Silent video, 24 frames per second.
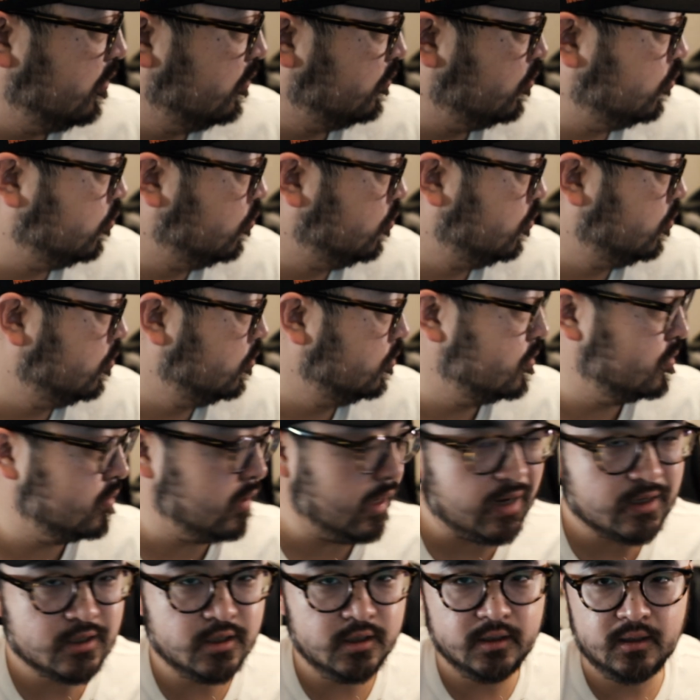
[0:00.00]
tools.
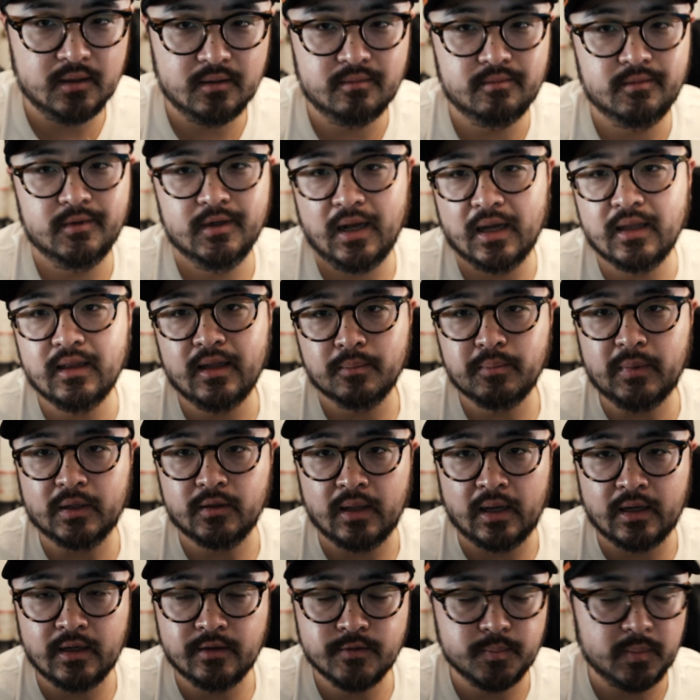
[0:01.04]
Actually, you know, I like my
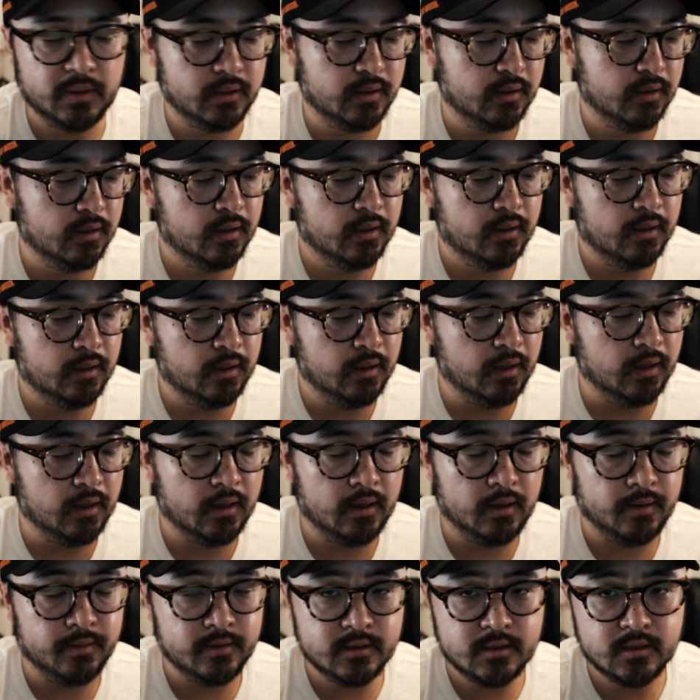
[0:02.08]
knives, but
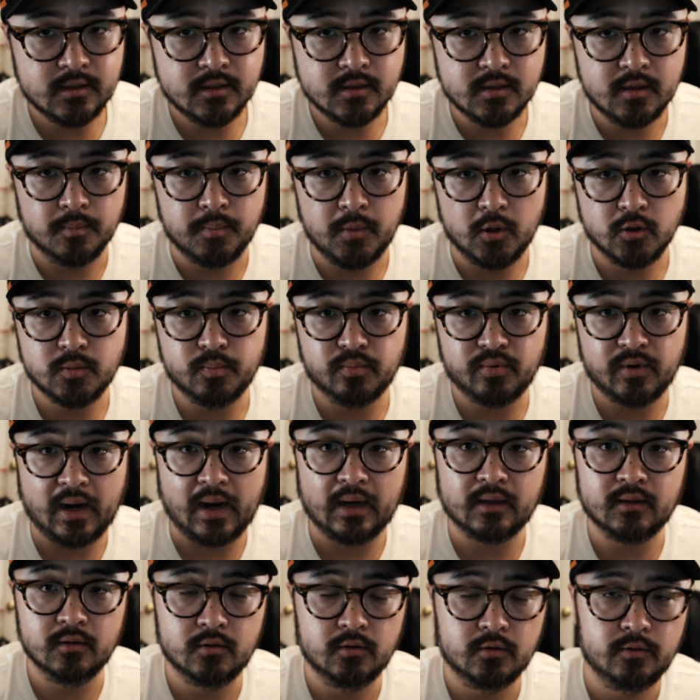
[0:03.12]
this is the most
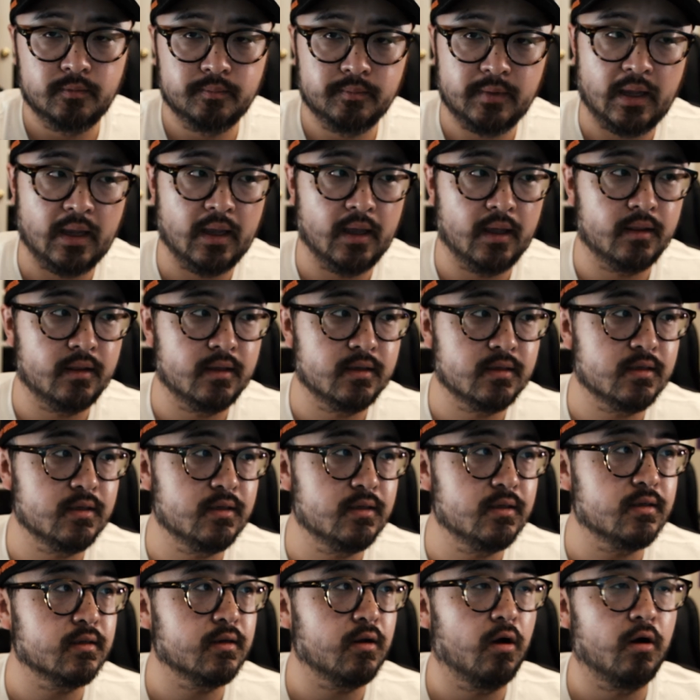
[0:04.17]
practical, and this
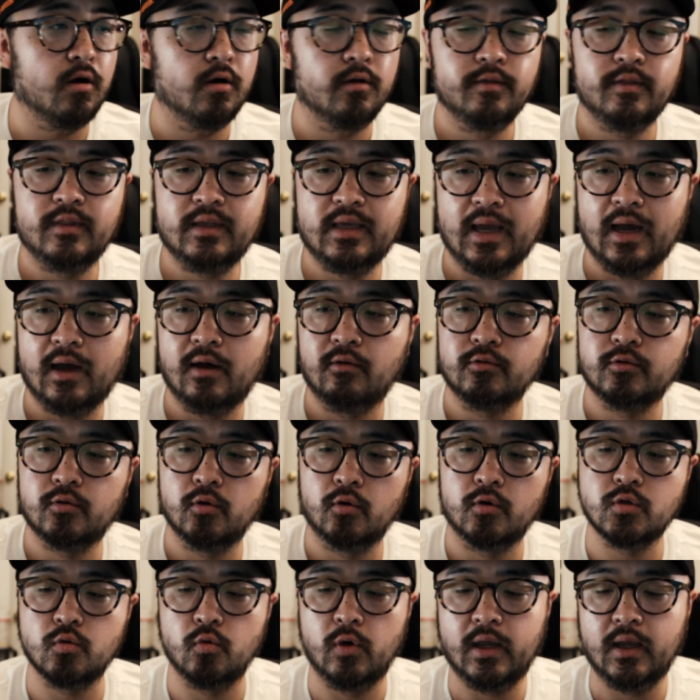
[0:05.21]
is called the
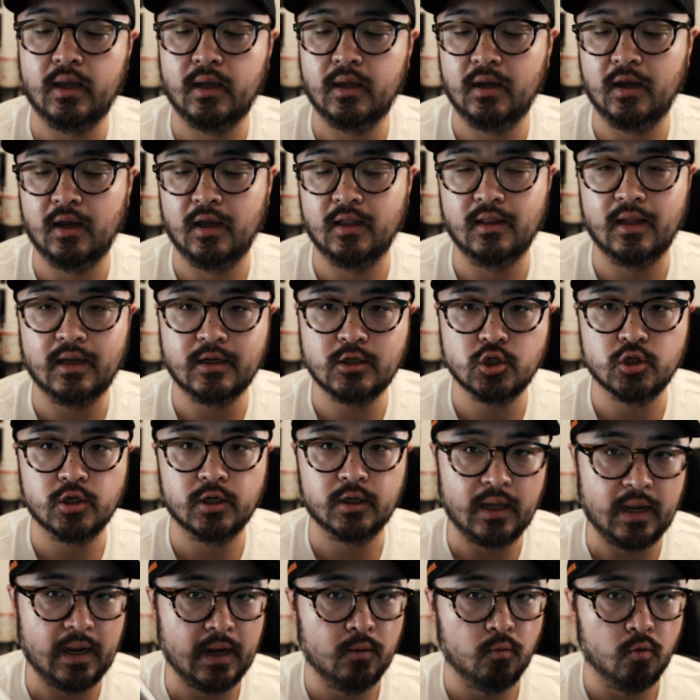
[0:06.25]
Outdoors Way electric
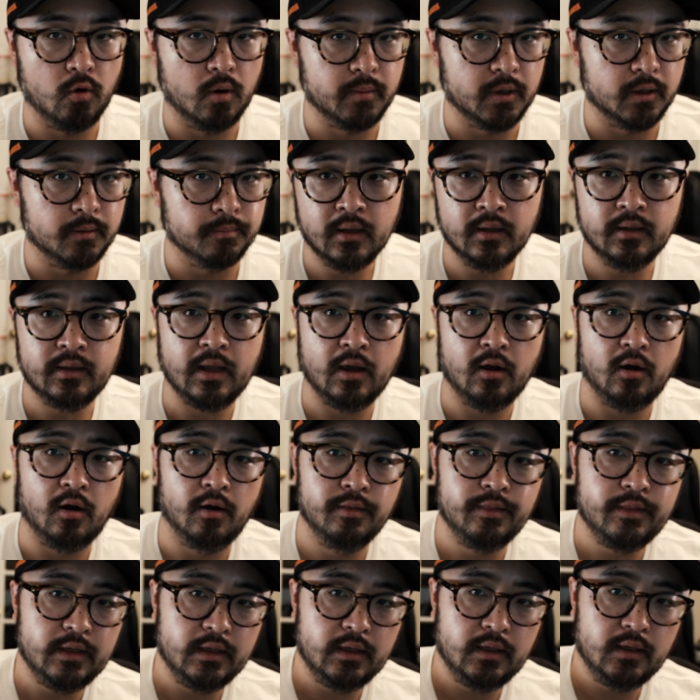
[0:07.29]
hand warmer. Now
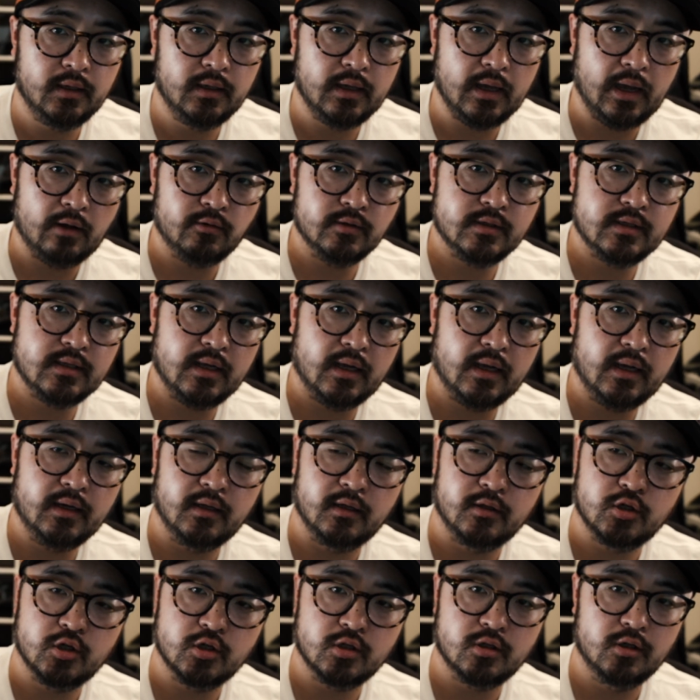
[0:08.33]
on the outside,
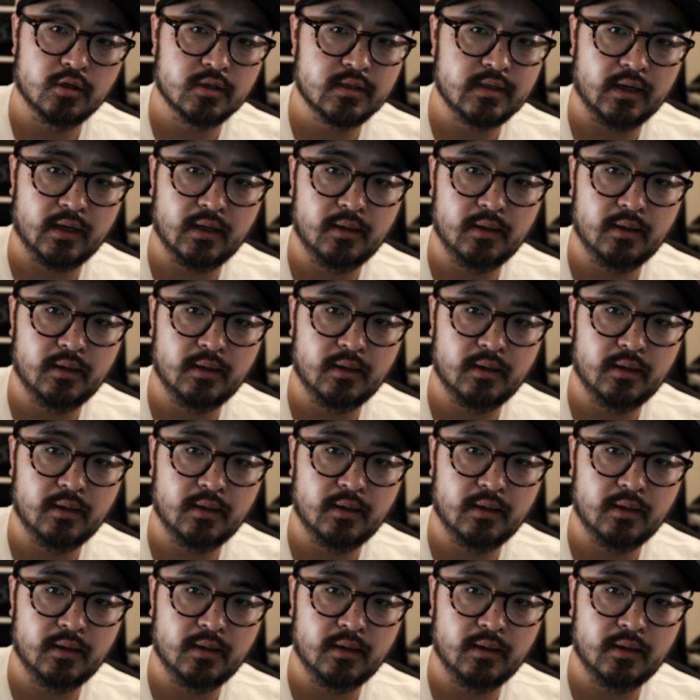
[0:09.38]
it just looks like a